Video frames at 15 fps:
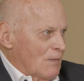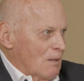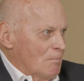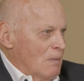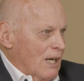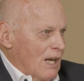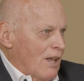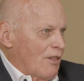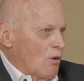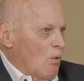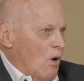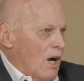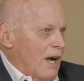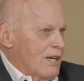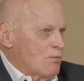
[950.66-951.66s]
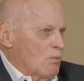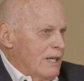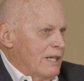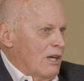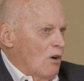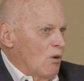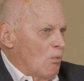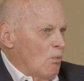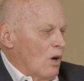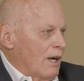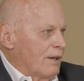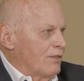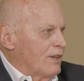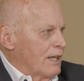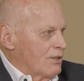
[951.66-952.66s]
but otherwise, we don't
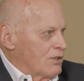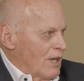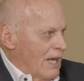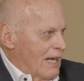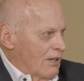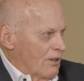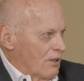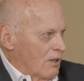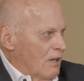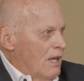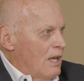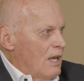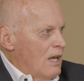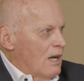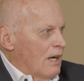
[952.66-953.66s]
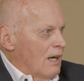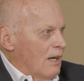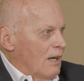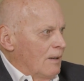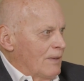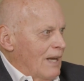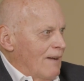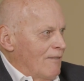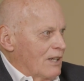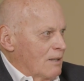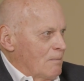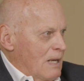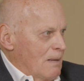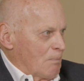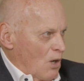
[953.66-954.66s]
want the executor having to
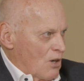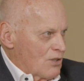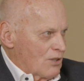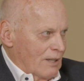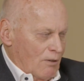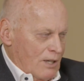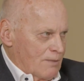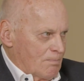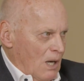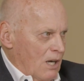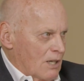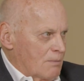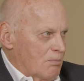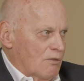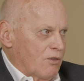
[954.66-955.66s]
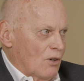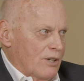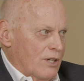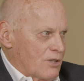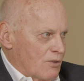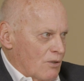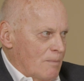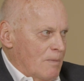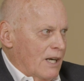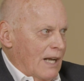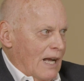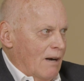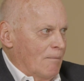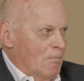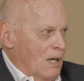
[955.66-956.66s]
be personally responsible for distributing
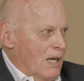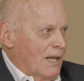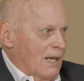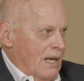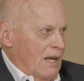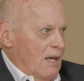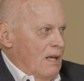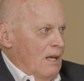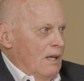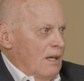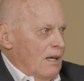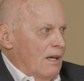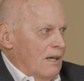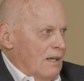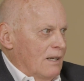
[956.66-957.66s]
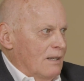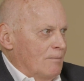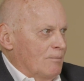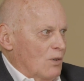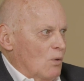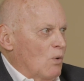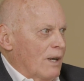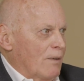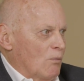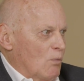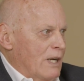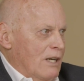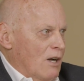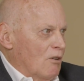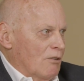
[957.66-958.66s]
out money when
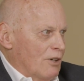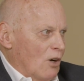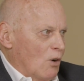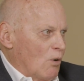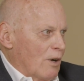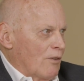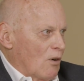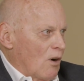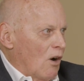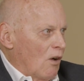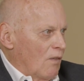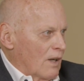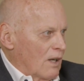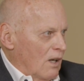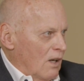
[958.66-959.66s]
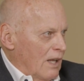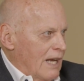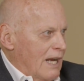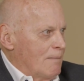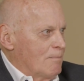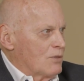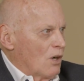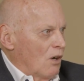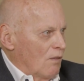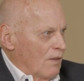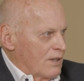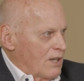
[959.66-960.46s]
we don't know whether all the claims, all the